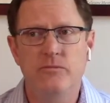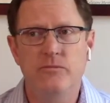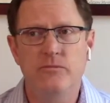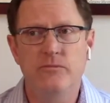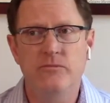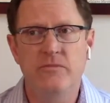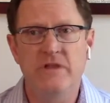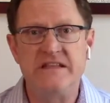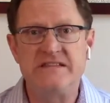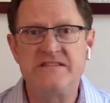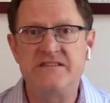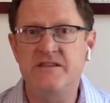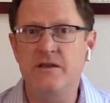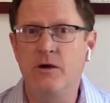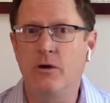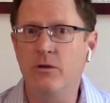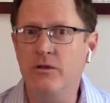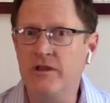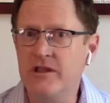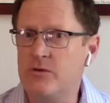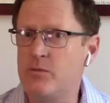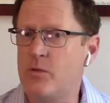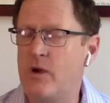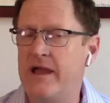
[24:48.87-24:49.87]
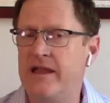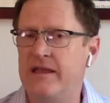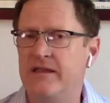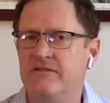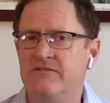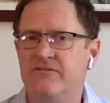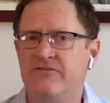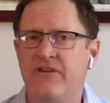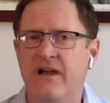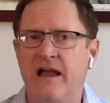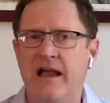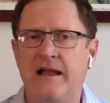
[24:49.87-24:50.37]
It's the only way, in
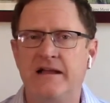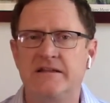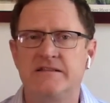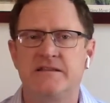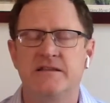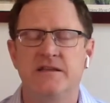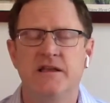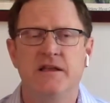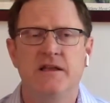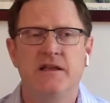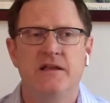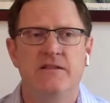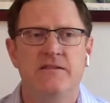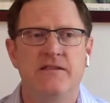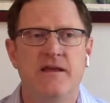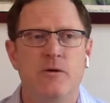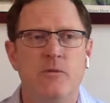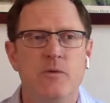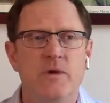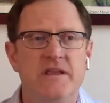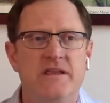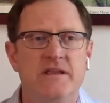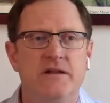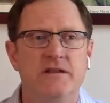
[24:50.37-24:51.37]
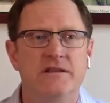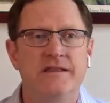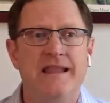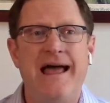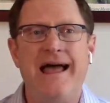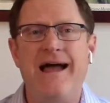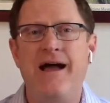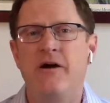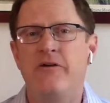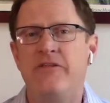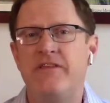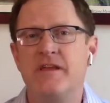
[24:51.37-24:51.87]
fact, that we can
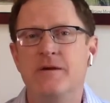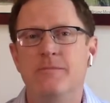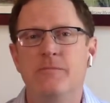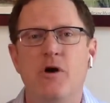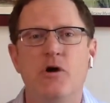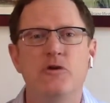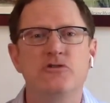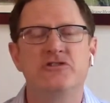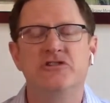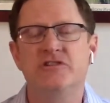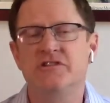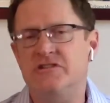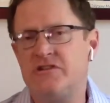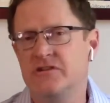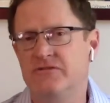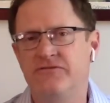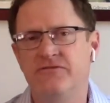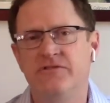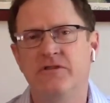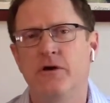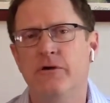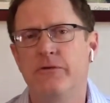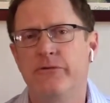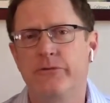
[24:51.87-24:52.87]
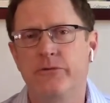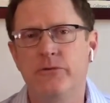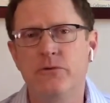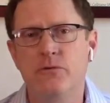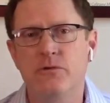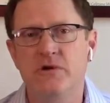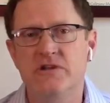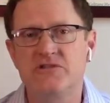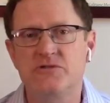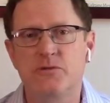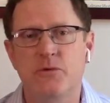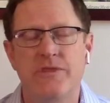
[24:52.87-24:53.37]
allow the emotion to flow through
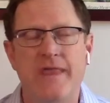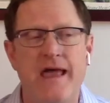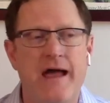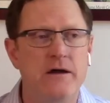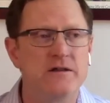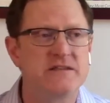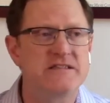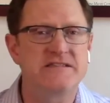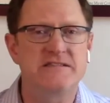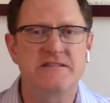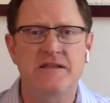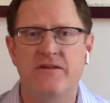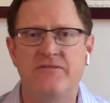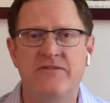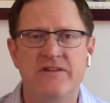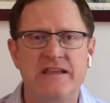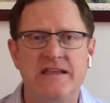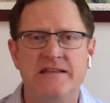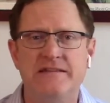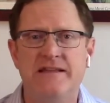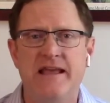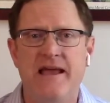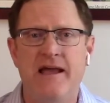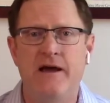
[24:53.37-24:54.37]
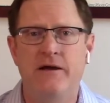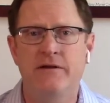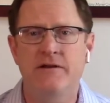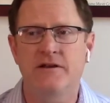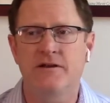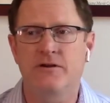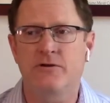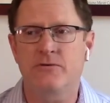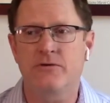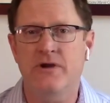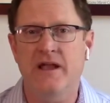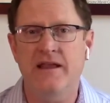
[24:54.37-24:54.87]
us without stuffing it down and
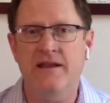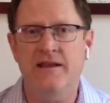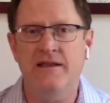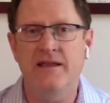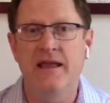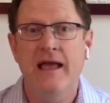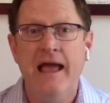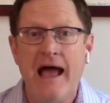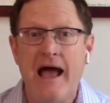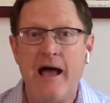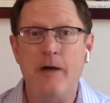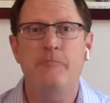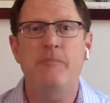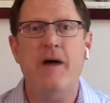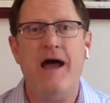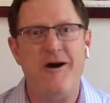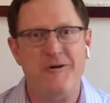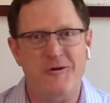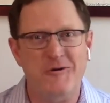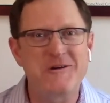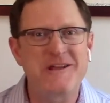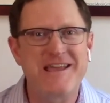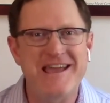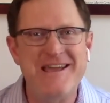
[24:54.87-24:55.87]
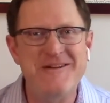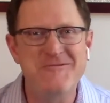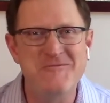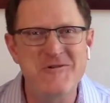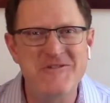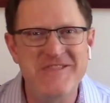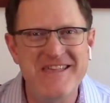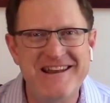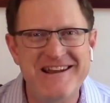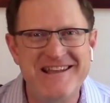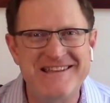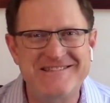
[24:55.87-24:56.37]
creating a powder keg
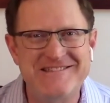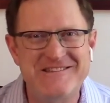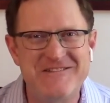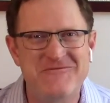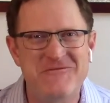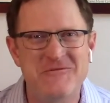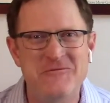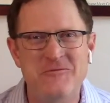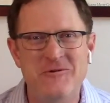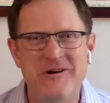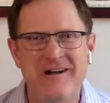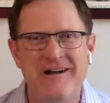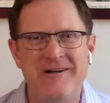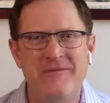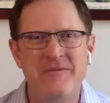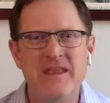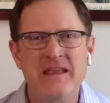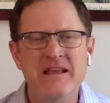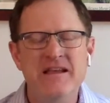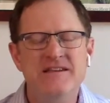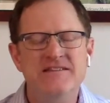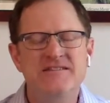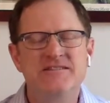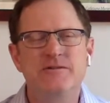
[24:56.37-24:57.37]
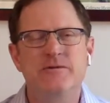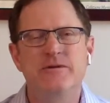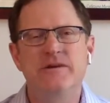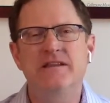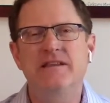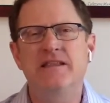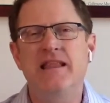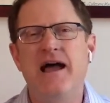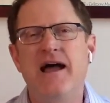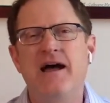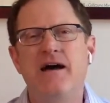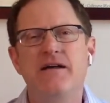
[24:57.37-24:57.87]
within us, if you will. So we
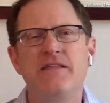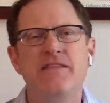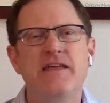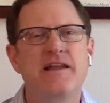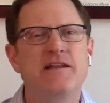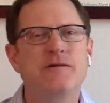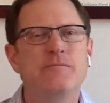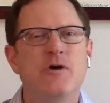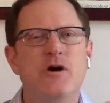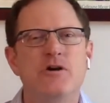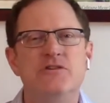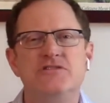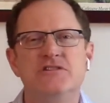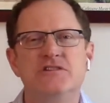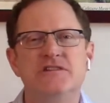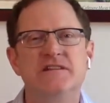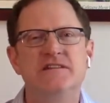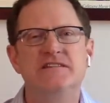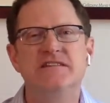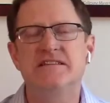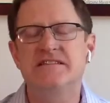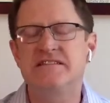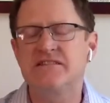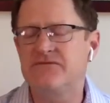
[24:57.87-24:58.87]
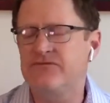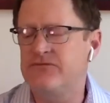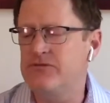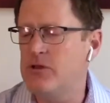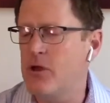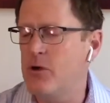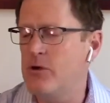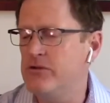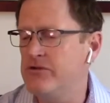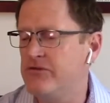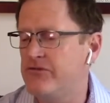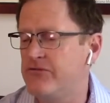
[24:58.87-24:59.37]
allow that emotion to just
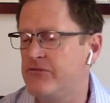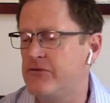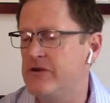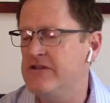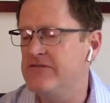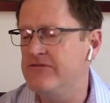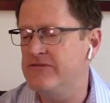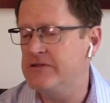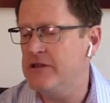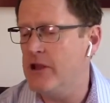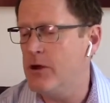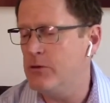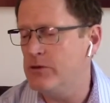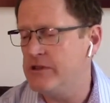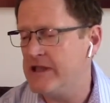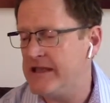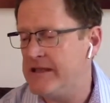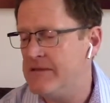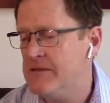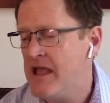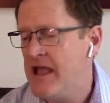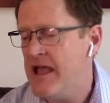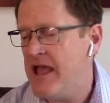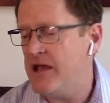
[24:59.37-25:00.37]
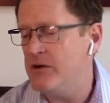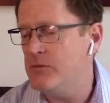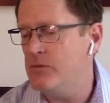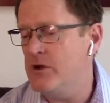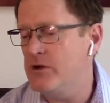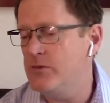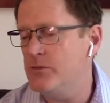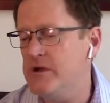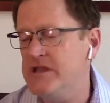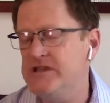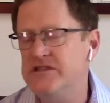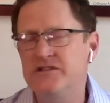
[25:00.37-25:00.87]
flow free flowly. And
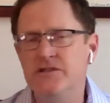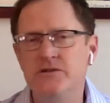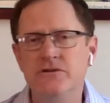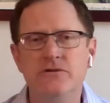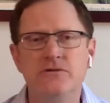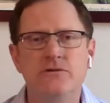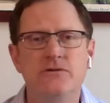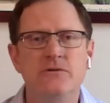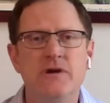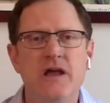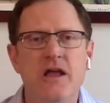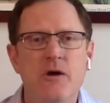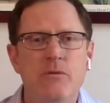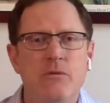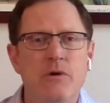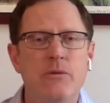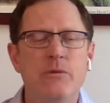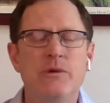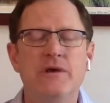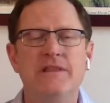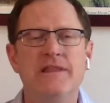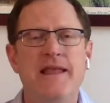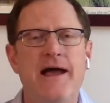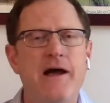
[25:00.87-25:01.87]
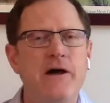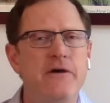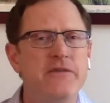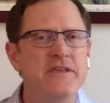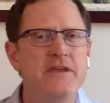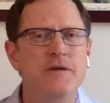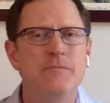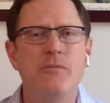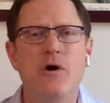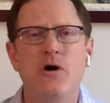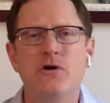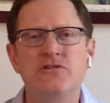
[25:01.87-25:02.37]
when we do, when we allow the
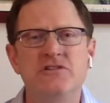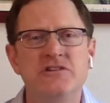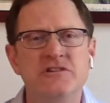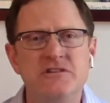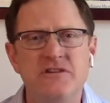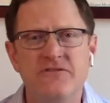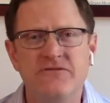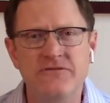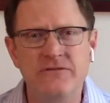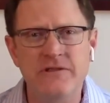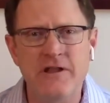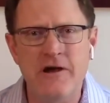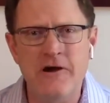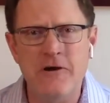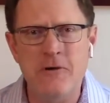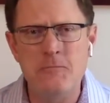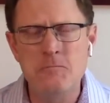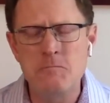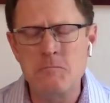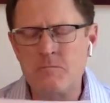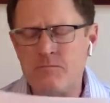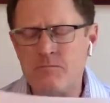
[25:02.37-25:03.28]
emotion to flow,